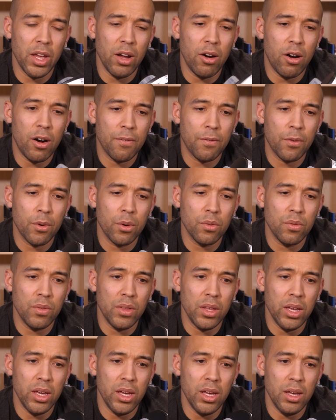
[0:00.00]
They offer
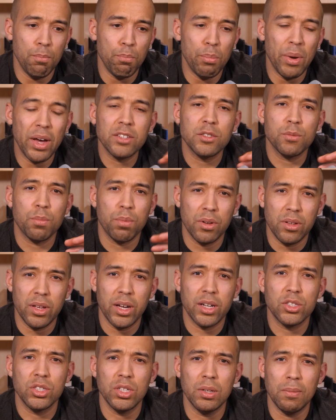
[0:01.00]
the best
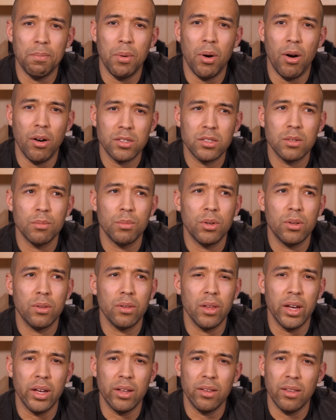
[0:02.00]
protection
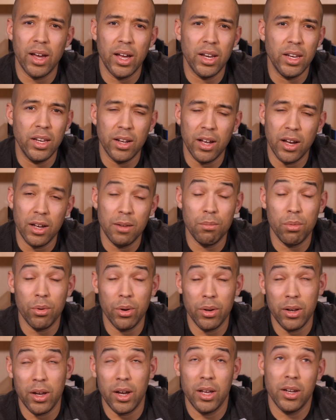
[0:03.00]
possible, like
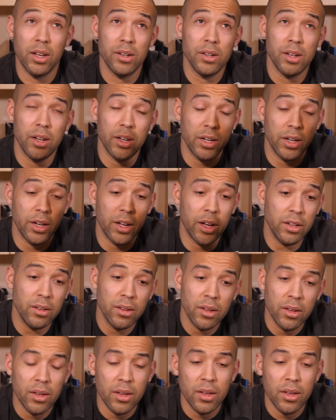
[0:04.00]
99.9999.